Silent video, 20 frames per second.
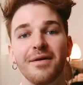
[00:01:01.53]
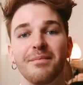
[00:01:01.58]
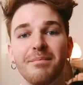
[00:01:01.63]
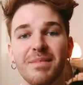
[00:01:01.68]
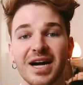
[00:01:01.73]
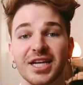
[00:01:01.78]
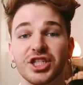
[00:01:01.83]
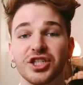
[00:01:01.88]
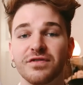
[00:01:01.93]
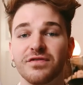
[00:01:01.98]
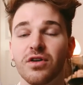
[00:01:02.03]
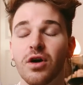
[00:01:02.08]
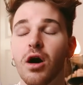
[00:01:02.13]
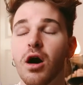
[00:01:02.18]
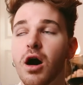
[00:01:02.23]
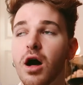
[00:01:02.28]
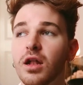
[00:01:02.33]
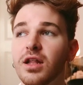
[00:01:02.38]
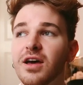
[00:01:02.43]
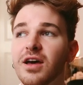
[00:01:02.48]
much for
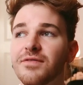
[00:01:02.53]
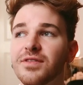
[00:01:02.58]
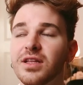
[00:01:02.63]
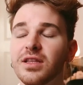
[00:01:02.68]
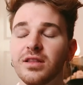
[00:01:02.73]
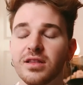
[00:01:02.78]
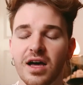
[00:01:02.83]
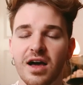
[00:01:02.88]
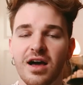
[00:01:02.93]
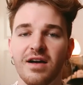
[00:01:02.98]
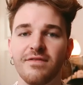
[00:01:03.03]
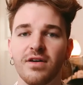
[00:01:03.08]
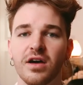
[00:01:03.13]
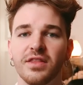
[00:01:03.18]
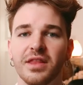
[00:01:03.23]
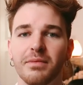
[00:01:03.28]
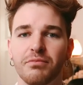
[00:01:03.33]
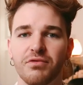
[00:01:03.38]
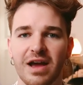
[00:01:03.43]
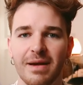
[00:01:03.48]
all of the love
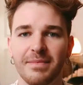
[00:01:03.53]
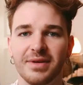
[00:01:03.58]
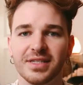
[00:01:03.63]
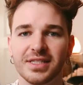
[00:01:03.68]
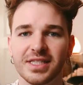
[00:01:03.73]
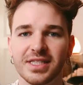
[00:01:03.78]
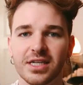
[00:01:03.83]
on the Bretman